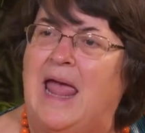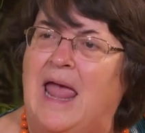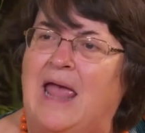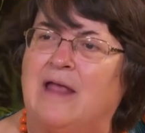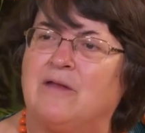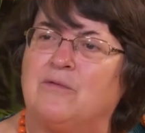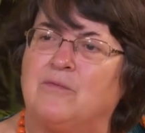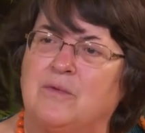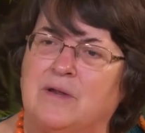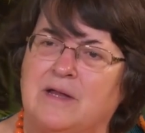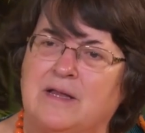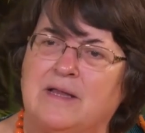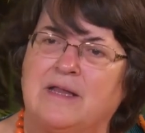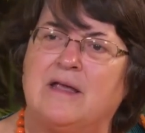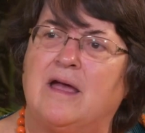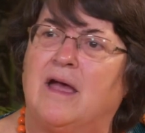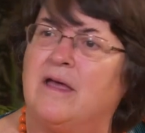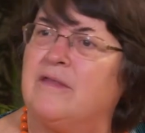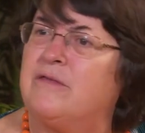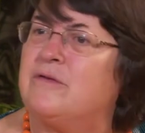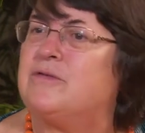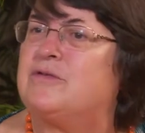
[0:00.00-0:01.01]
and really
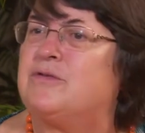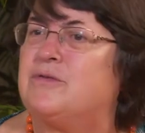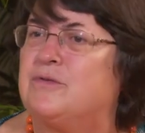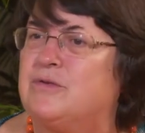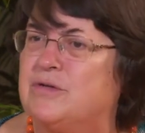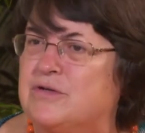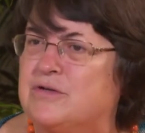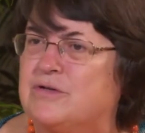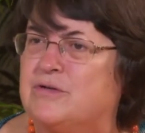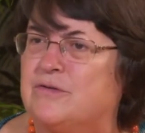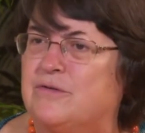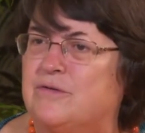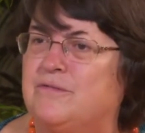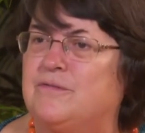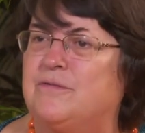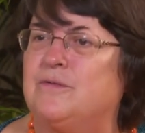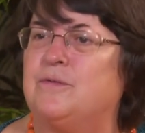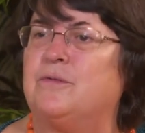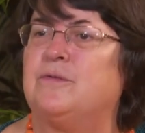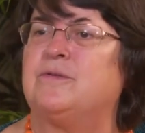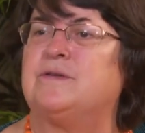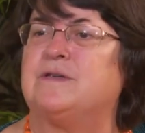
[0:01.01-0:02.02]
other traditional
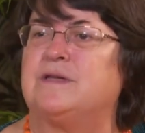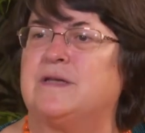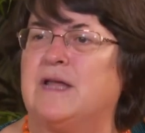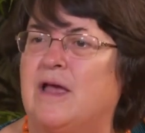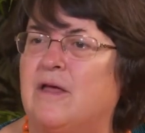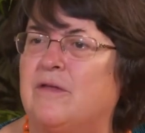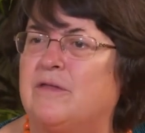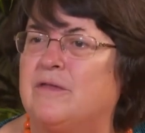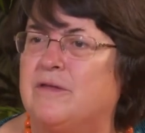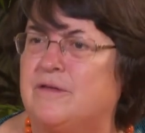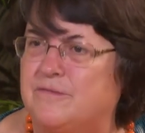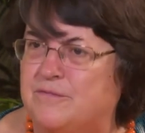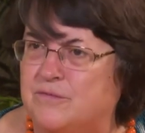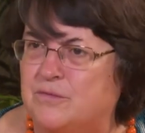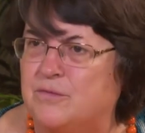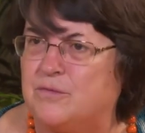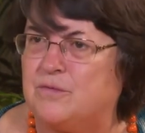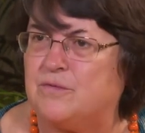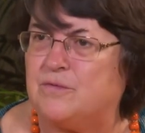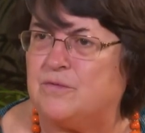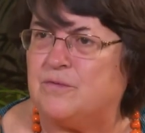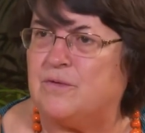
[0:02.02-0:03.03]
foods and healthy
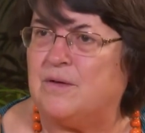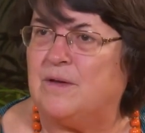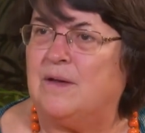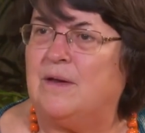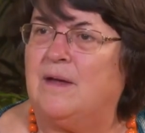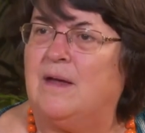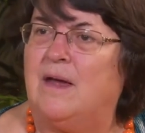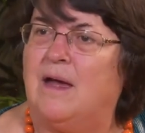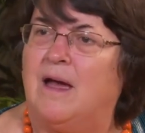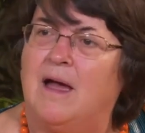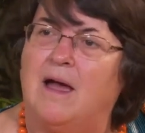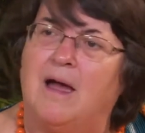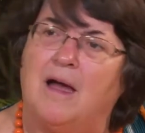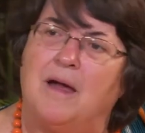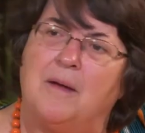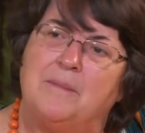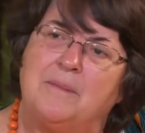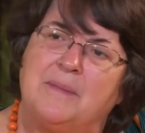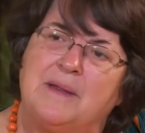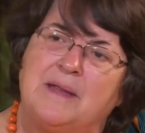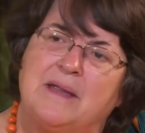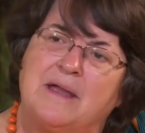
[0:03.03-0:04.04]
foods.
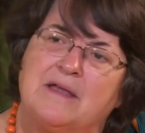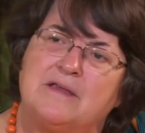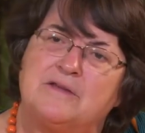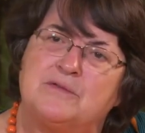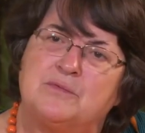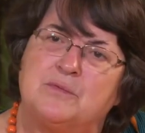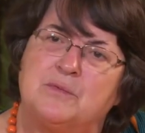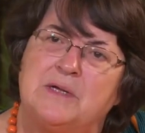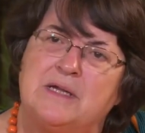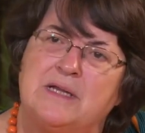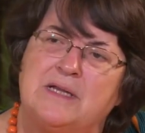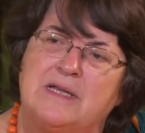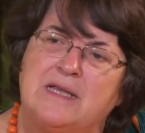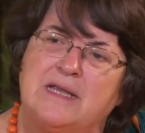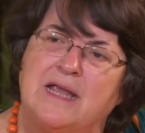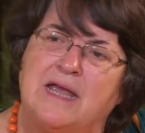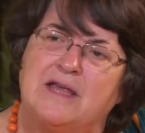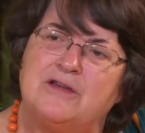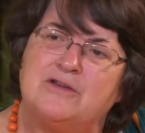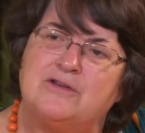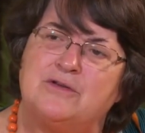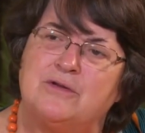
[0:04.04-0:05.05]
Because
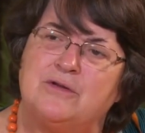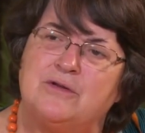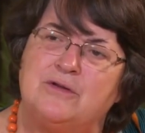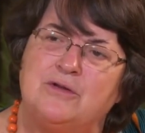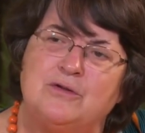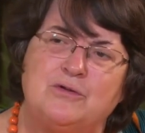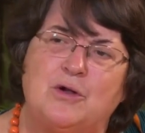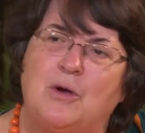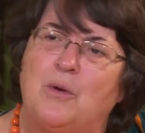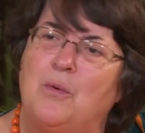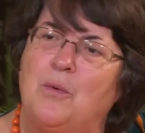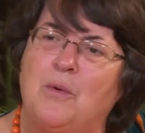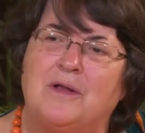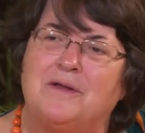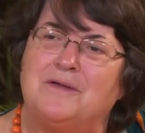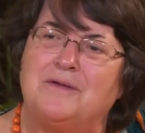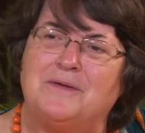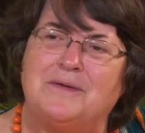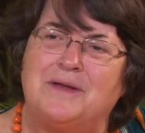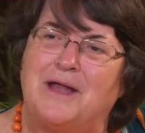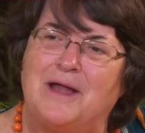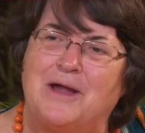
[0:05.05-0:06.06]
really, as you don't want
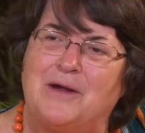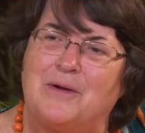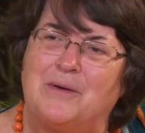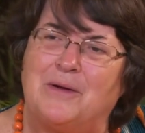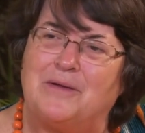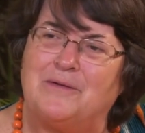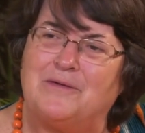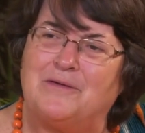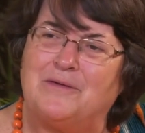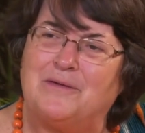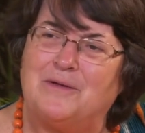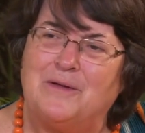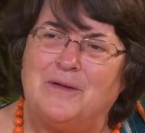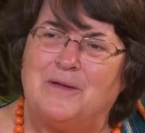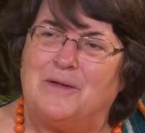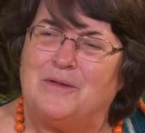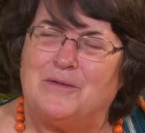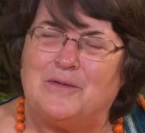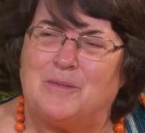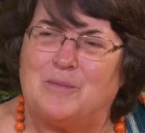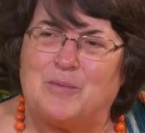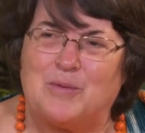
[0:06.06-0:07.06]
to inherit
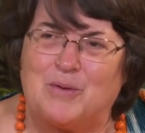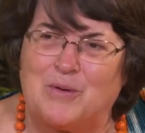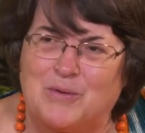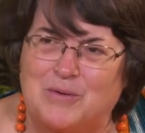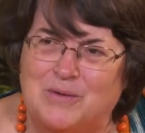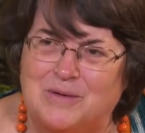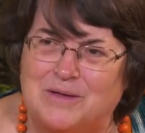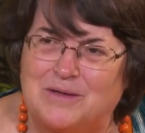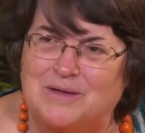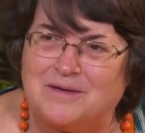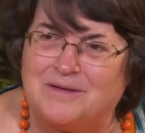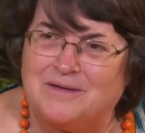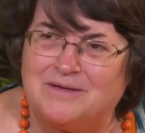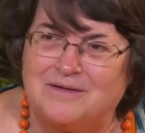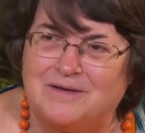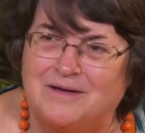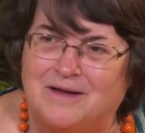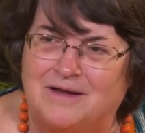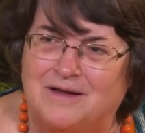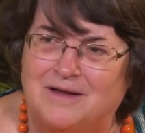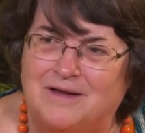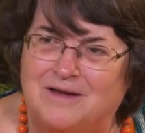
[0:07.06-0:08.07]
the broken
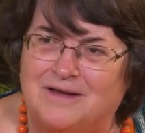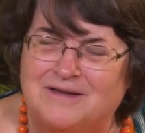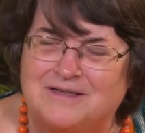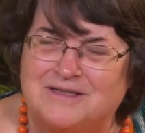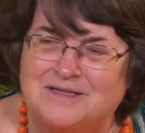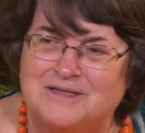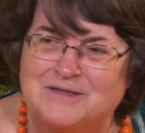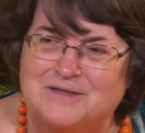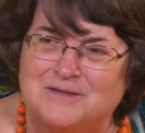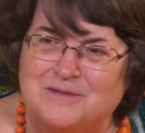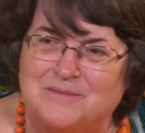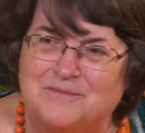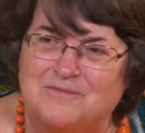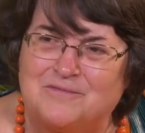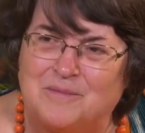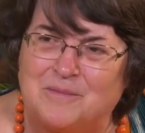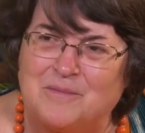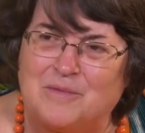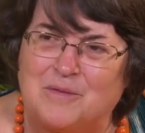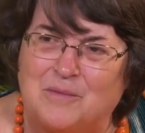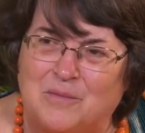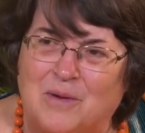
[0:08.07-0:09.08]
system
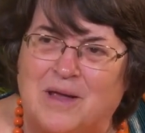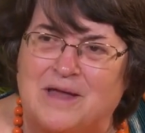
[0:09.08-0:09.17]
from the